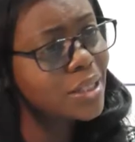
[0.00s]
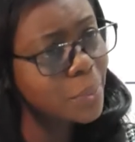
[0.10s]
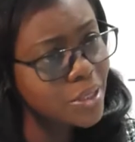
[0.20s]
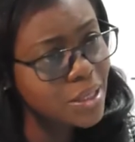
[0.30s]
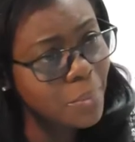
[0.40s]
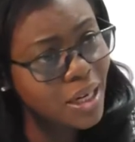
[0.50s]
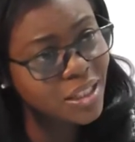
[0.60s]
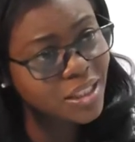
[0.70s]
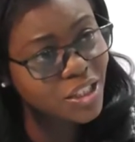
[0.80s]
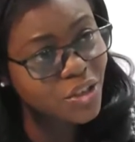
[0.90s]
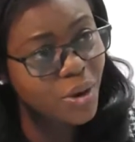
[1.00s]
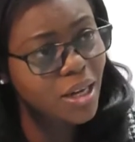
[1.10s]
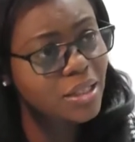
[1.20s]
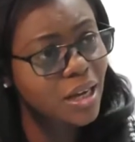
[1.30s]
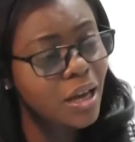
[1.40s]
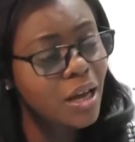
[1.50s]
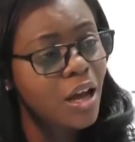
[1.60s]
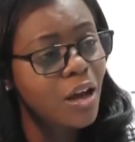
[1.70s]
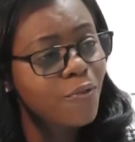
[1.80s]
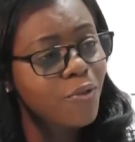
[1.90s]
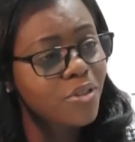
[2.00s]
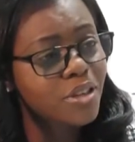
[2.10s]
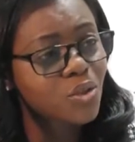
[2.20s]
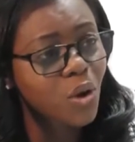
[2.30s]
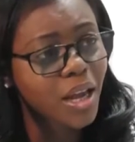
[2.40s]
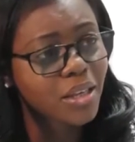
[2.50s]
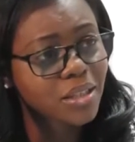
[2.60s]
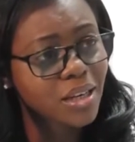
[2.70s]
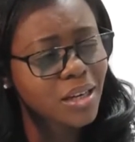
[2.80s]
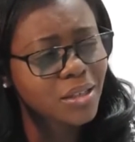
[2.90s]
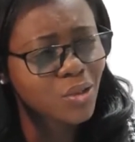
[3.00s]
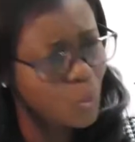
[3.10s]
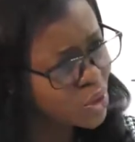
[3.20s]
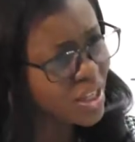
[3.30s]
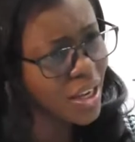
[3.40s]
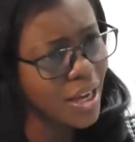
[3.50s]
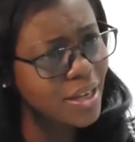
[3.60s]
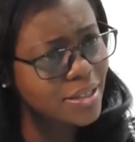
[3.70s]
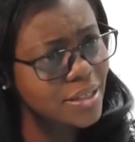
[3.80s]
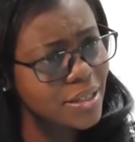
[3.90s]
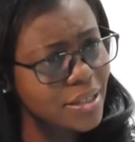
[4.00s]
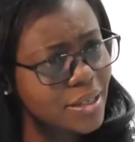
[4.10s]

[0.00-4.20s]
Deputy Managing Director for the Stock Exchange. It's almost a year, isn't it?